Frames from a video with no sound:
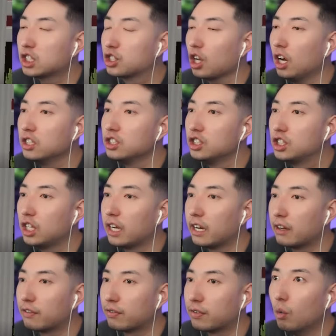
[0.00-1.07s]
Sun
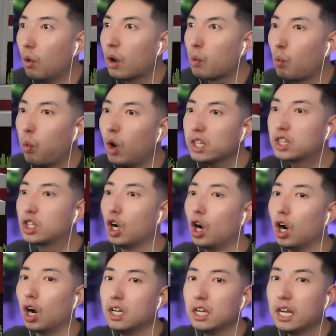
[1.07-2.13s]
Chief. Wait, what
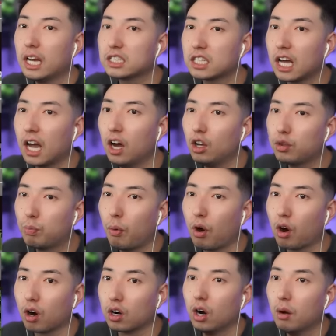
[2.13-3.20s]
the? It has a health
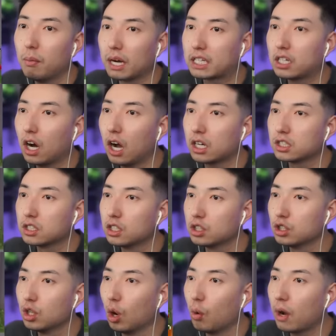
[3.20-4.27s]
bar. Oh my gosh,
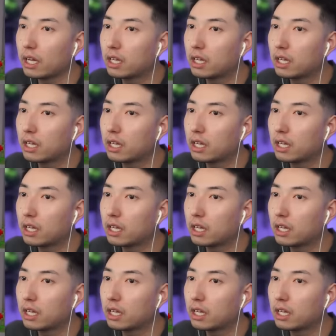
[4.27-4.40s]
there's no way